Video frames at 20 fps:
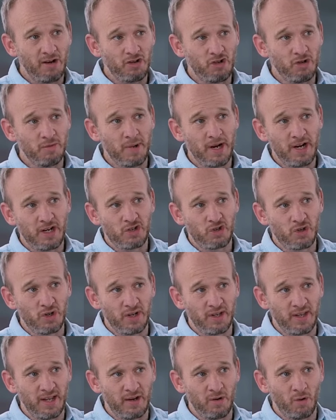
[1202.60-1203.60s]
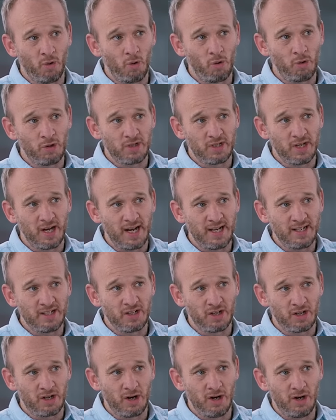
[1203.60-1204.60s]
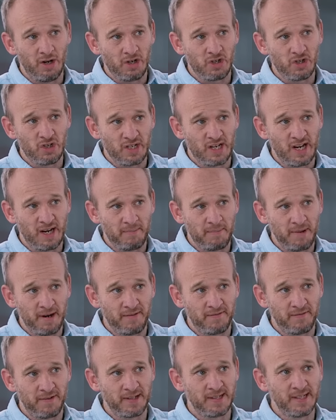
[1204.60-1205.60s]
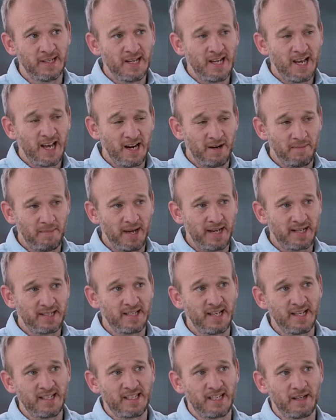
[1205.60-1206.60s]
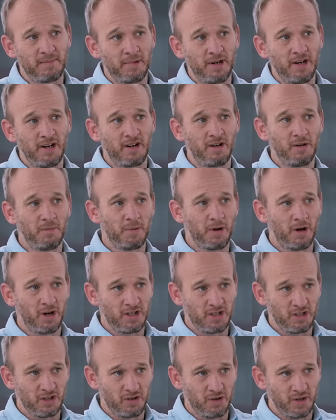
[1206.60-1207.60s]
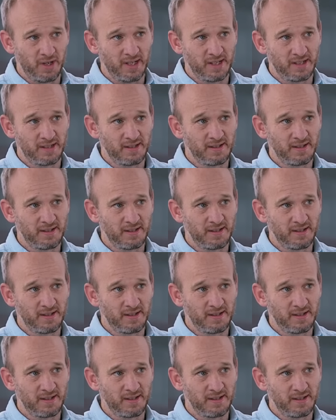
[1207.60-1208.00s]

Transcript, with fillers: do you make sure that all sides of the coalition can benefit, and it makes sense that political parties are doing it.